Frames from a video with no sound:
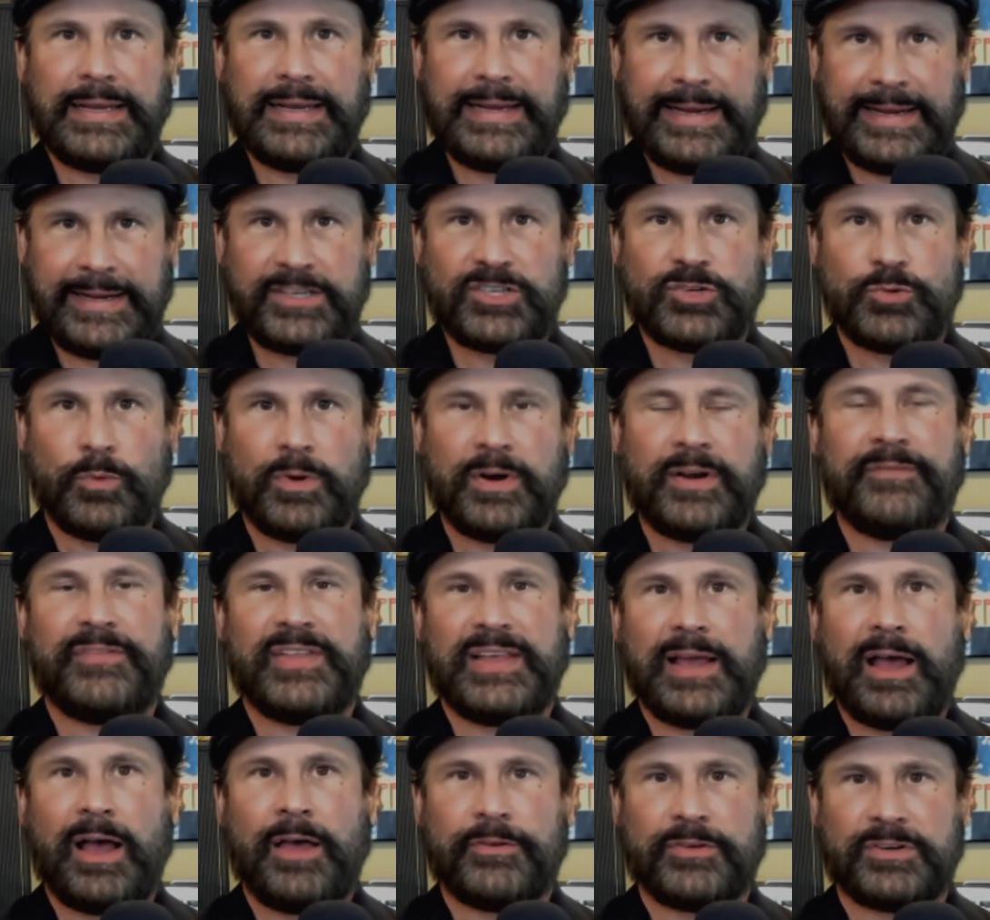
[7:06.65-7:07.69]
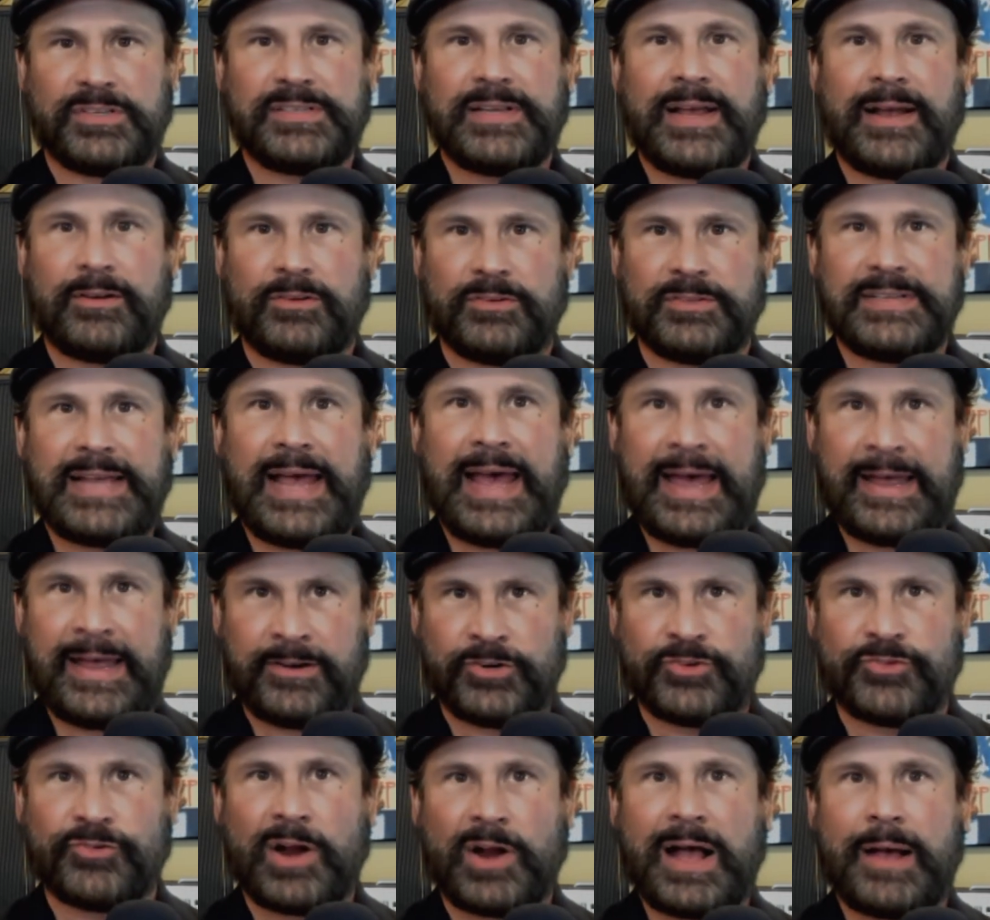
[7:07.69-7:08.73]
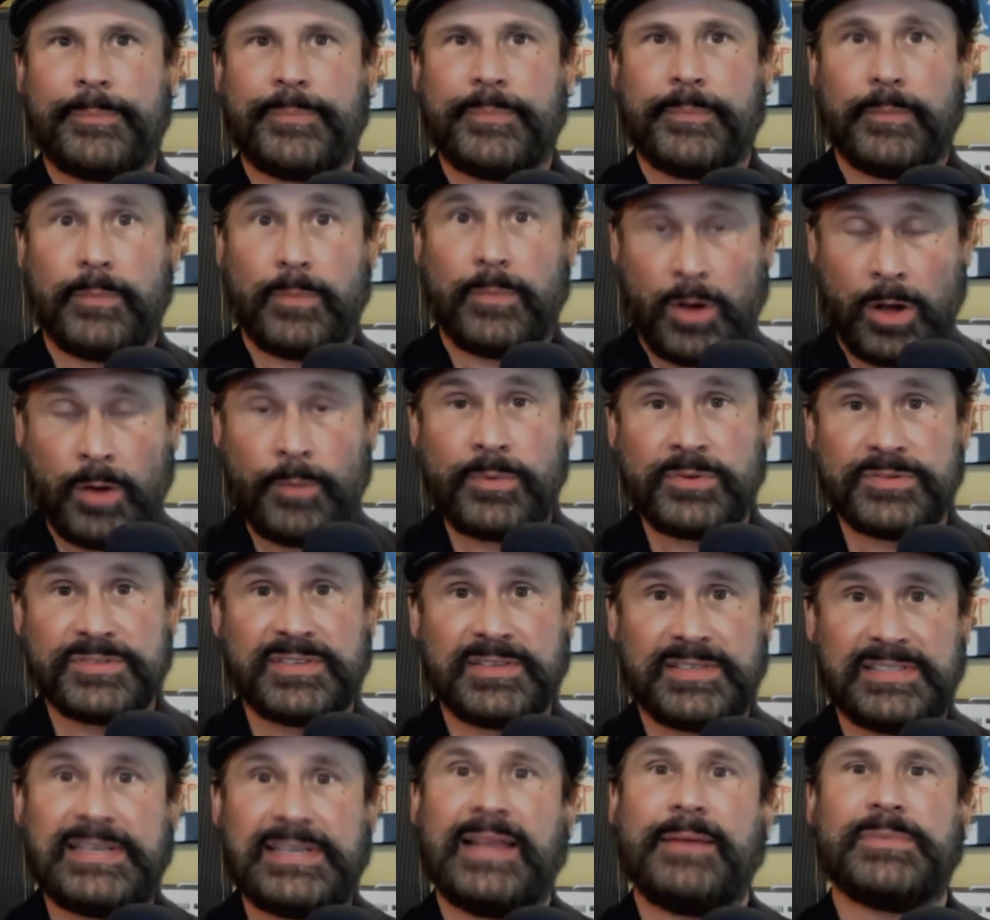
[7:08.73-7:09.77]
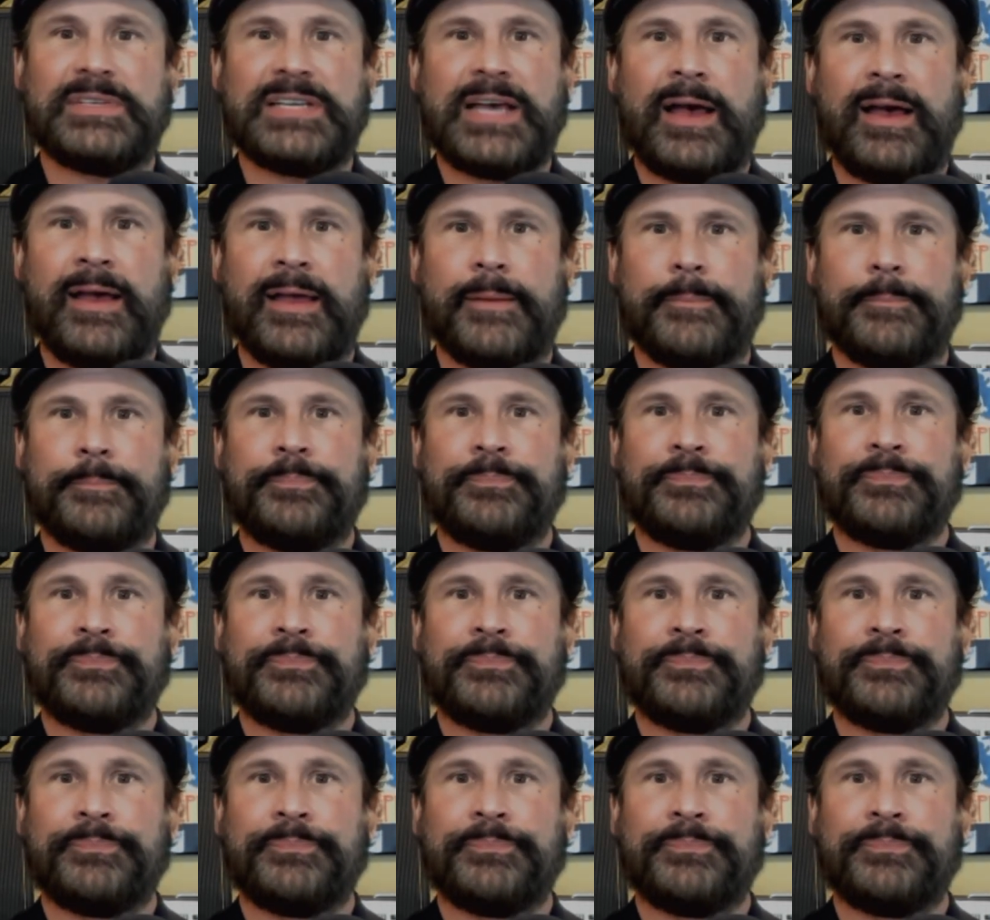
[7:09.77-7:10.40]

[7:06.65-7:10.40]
each one of the other cycles had a drop almost the same time.